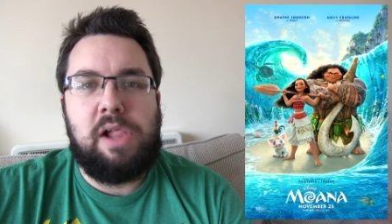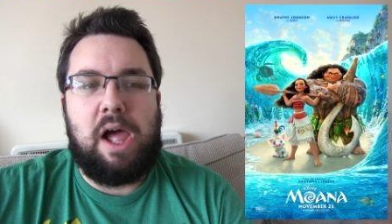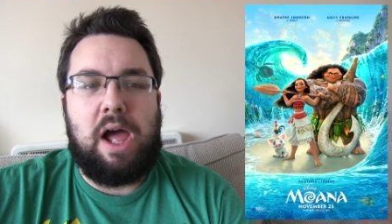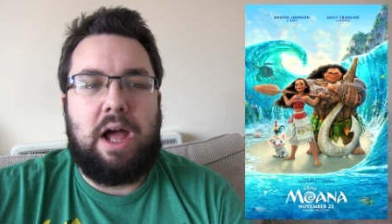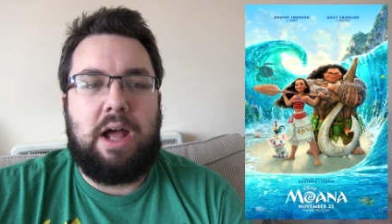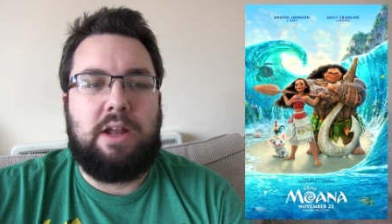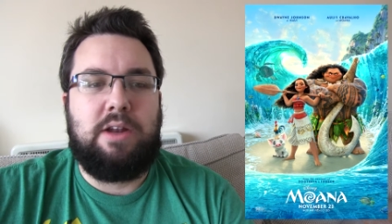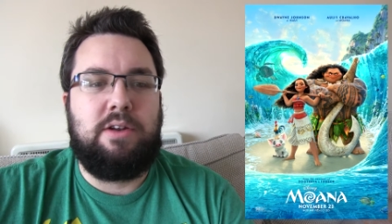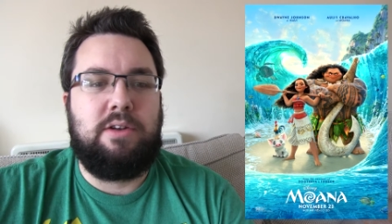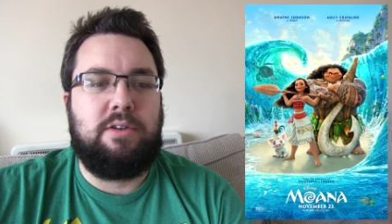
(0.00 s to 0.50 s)

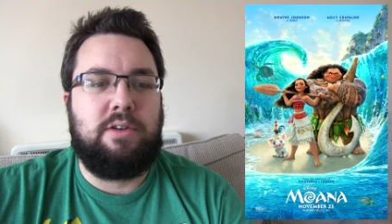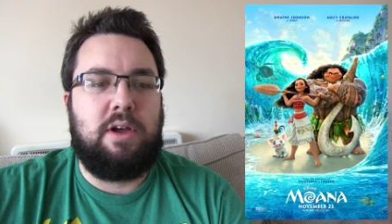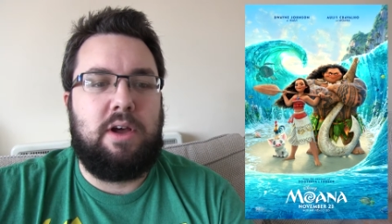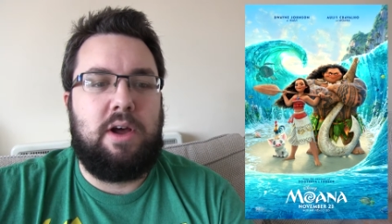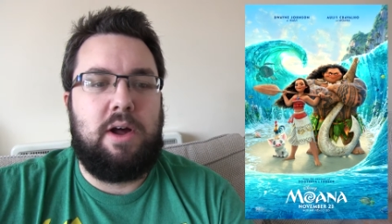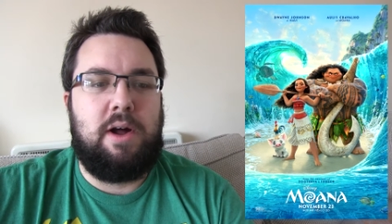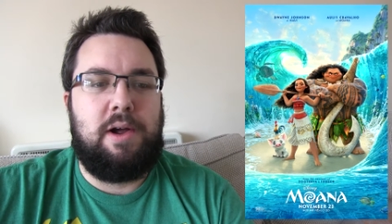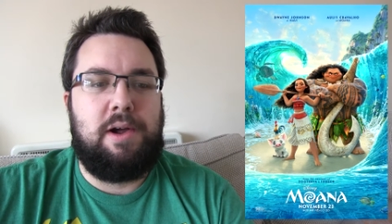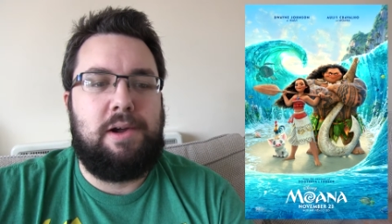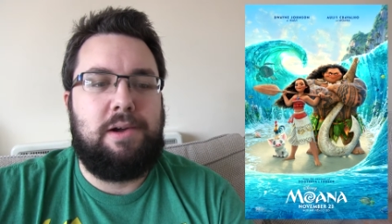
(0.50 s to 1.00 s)
and
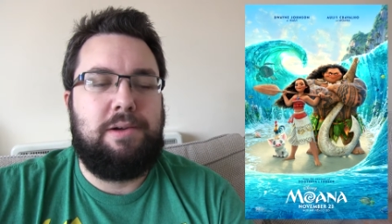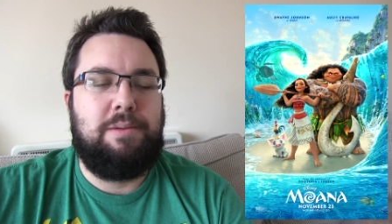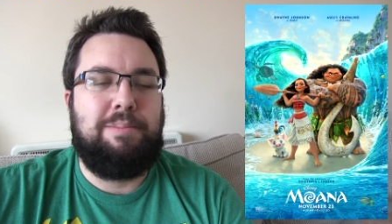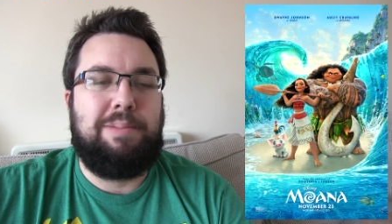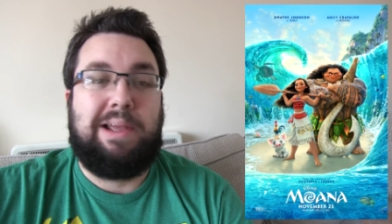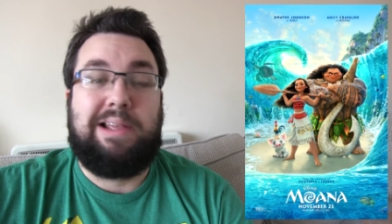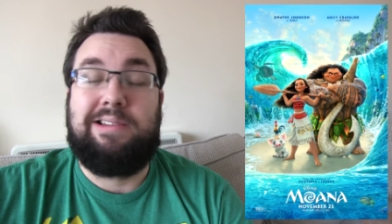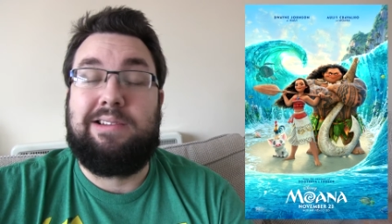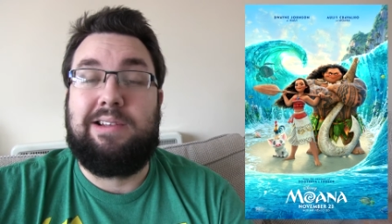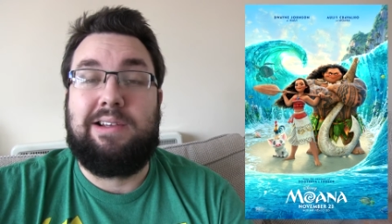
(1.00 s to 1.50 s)
uh,
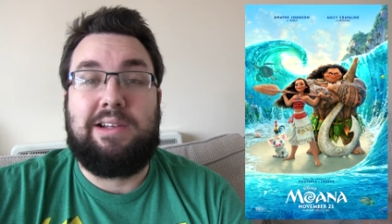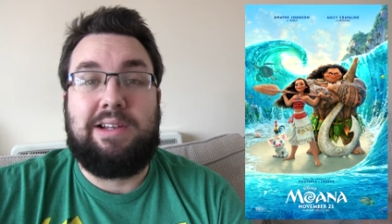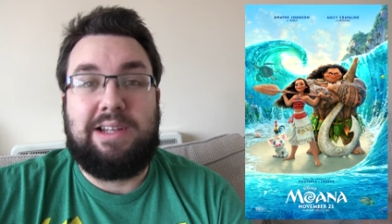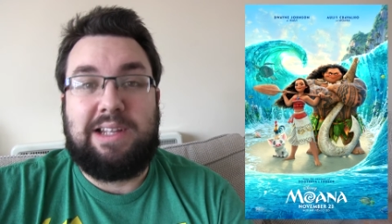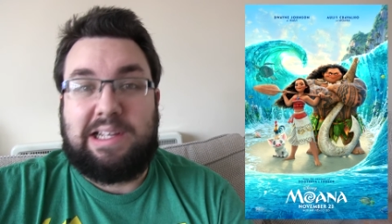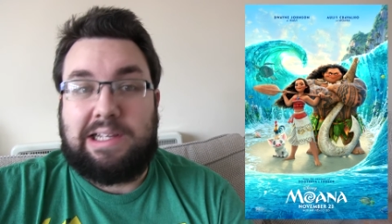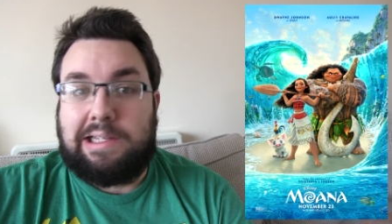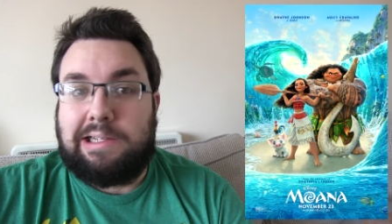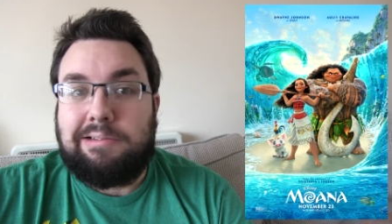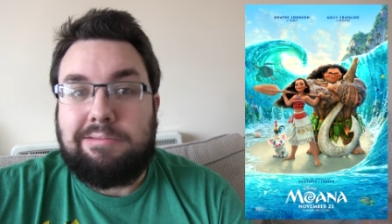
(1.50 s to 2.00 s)

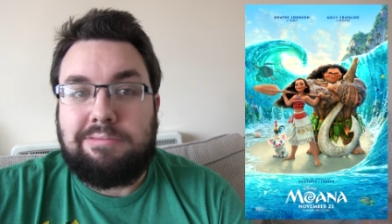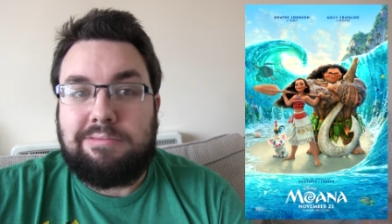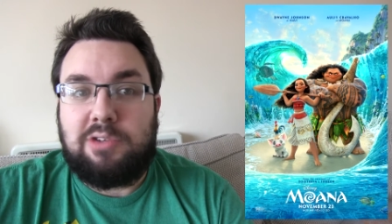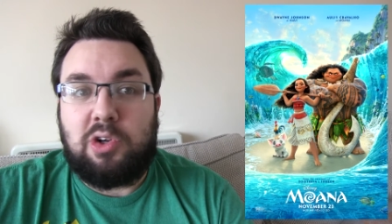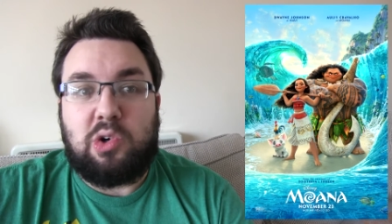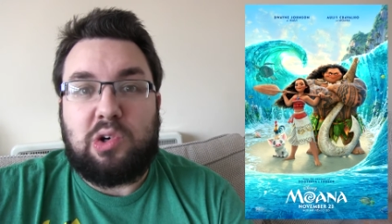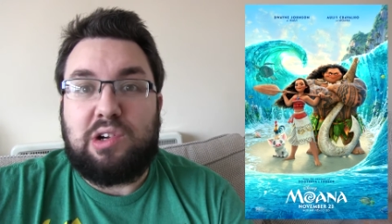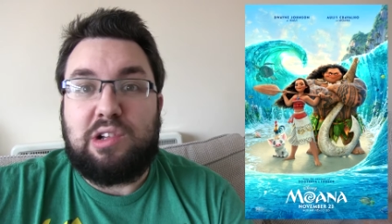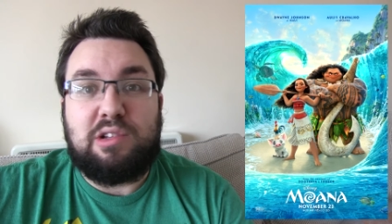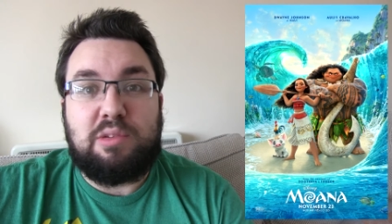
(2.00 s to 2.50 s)
basically,
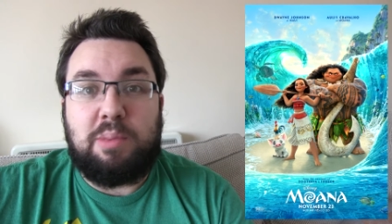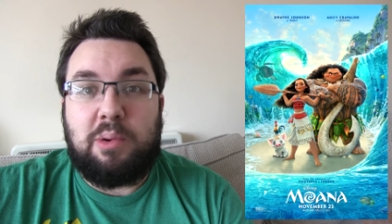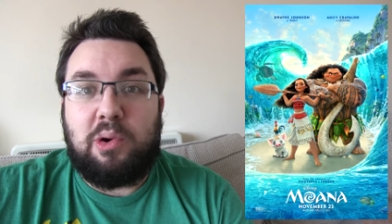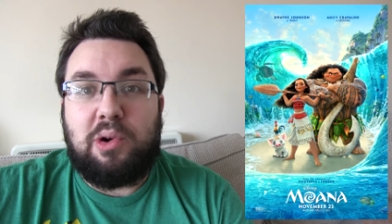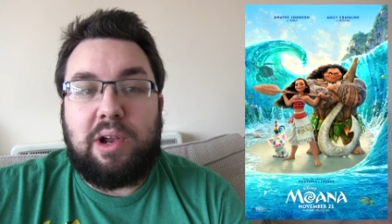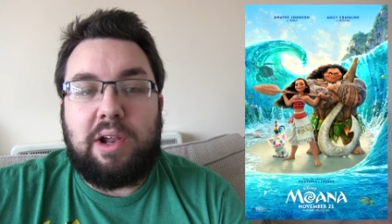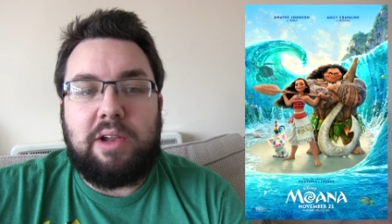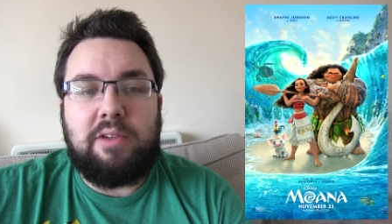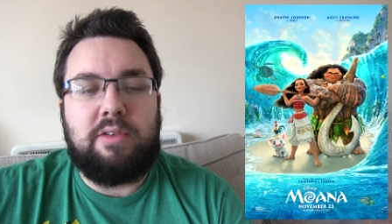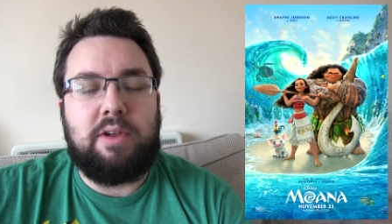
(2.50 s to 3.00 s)
not going to
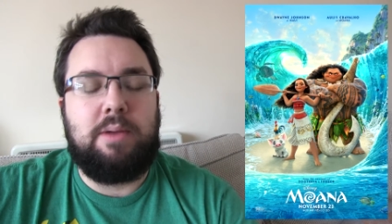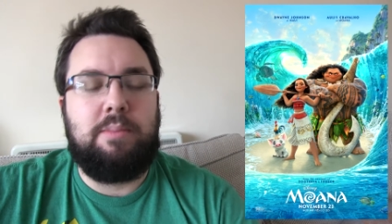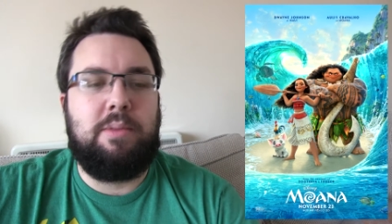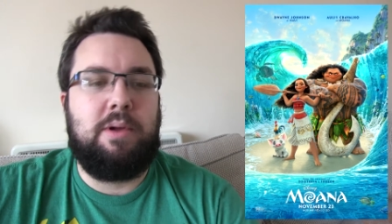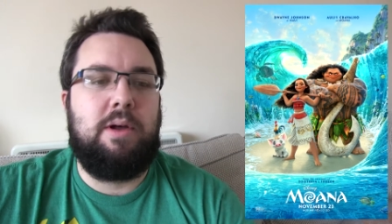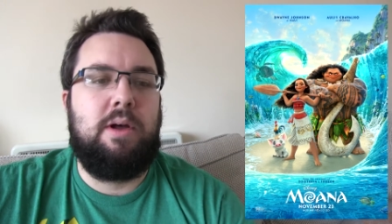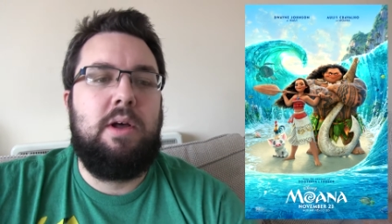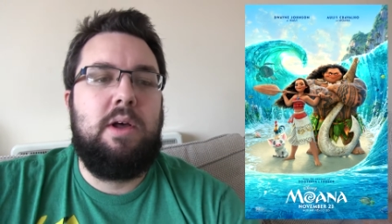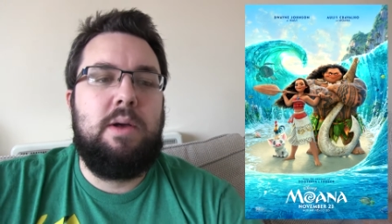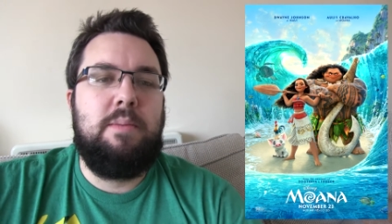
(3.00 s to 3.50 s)
spoil anything,
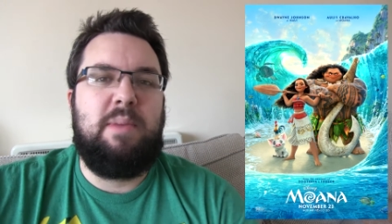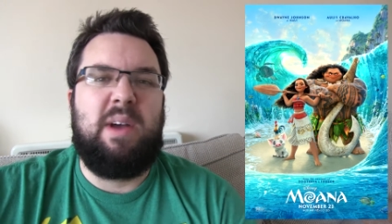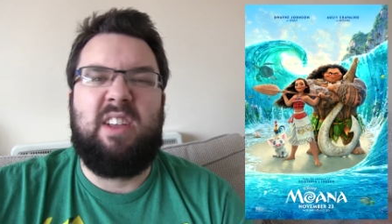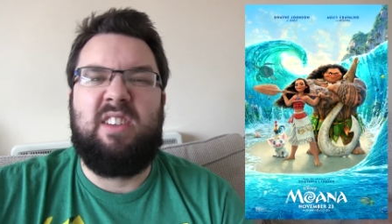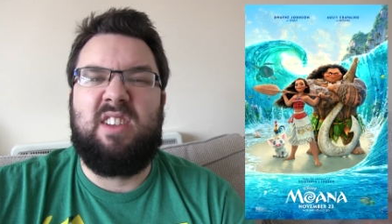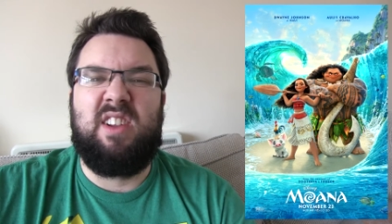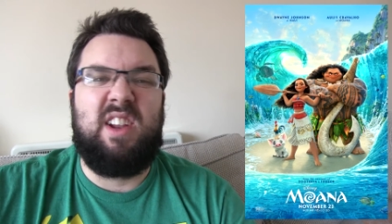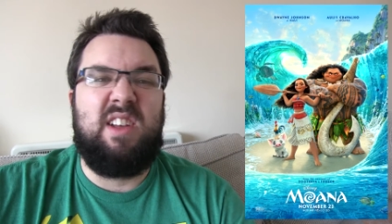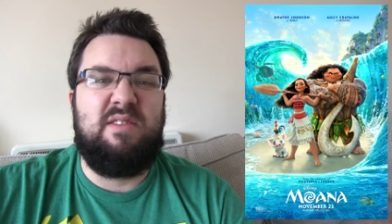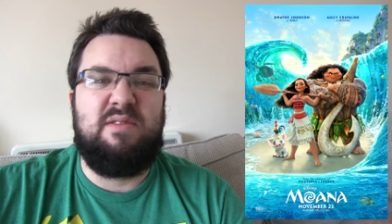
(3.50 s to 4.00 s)
but
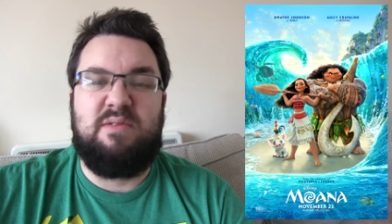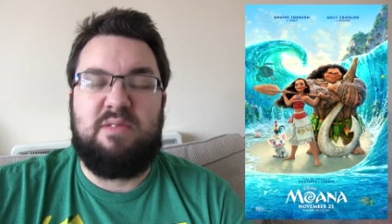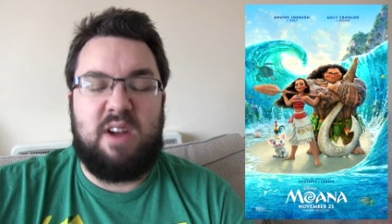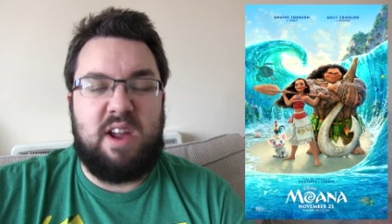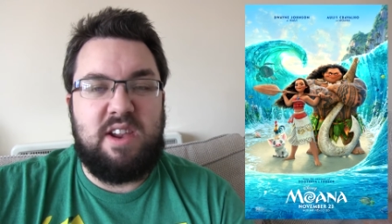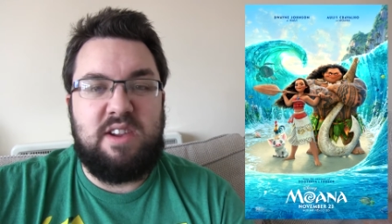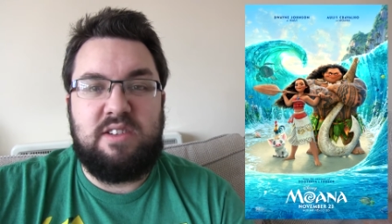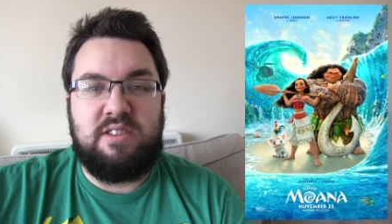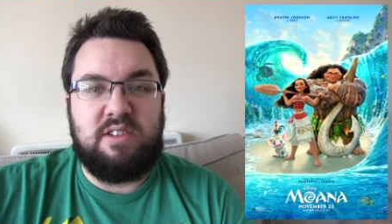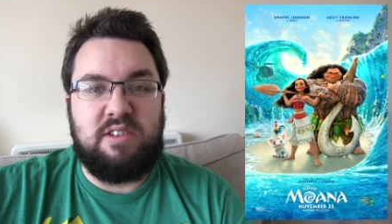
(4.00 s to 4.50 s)
basically
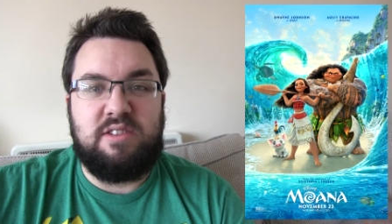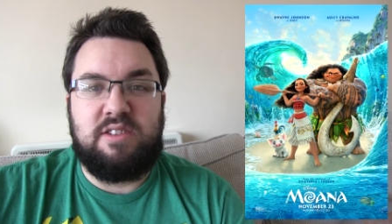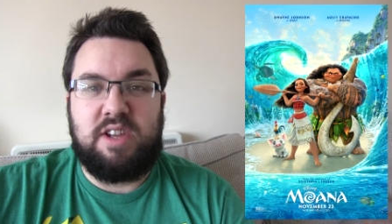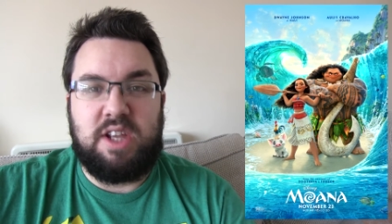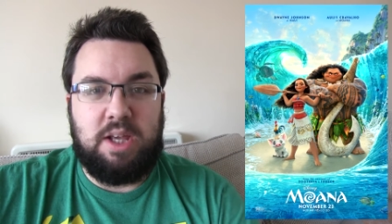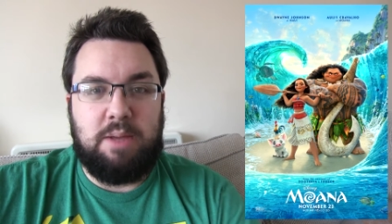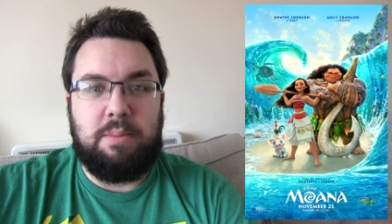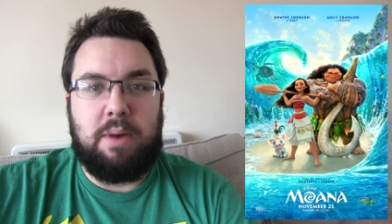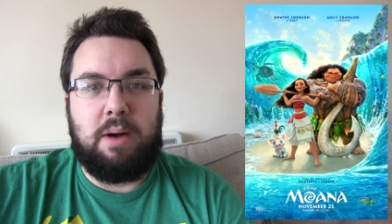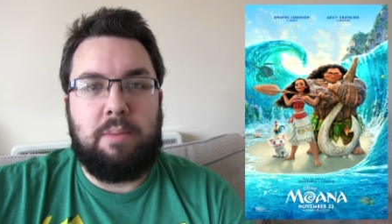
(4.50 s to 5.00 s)
friend and
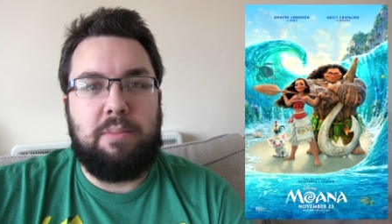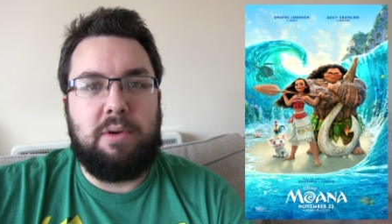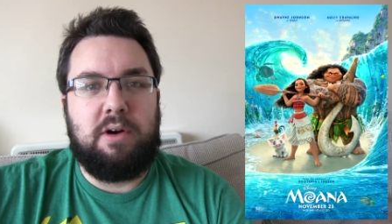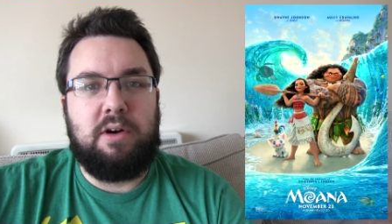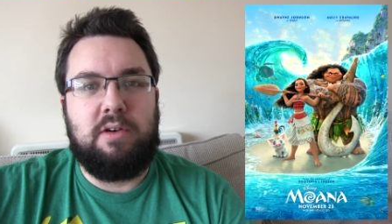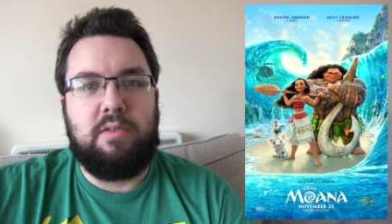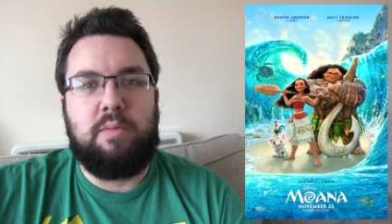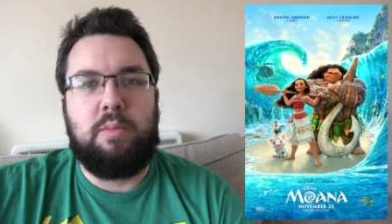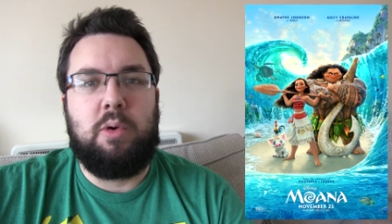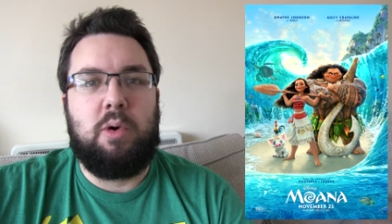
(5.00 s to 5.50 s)
team upper
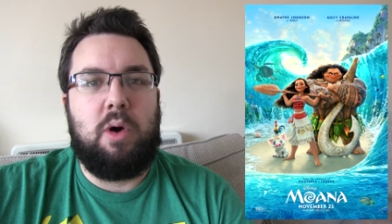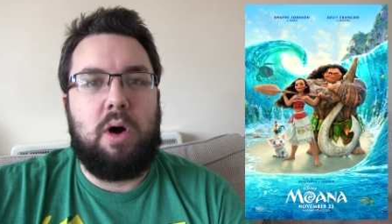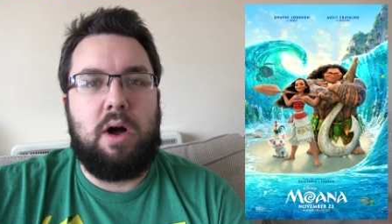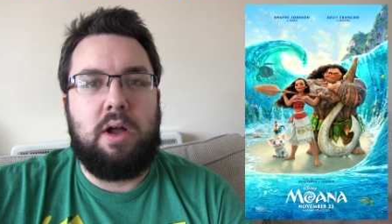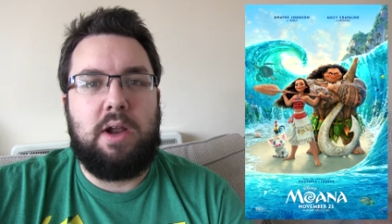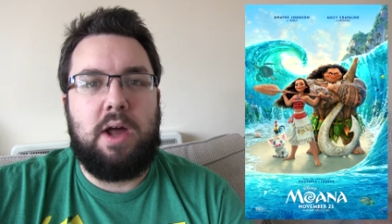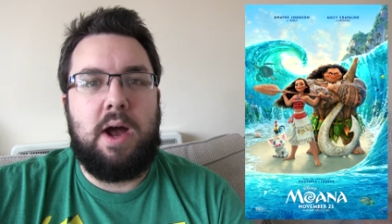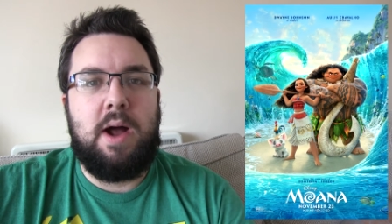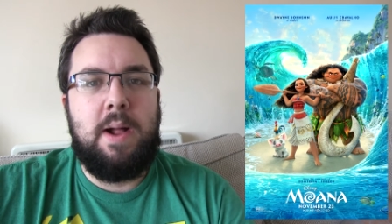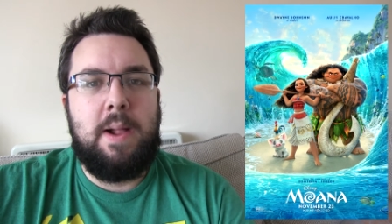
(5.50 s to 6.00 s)
of
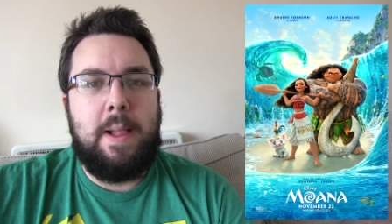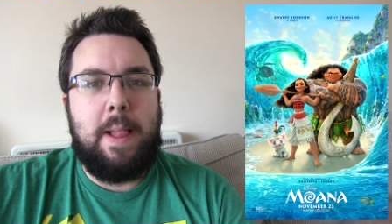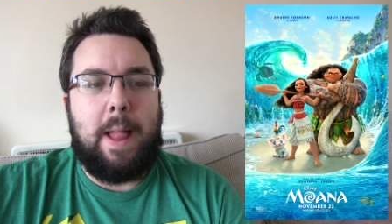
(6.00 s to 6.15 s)
Moana.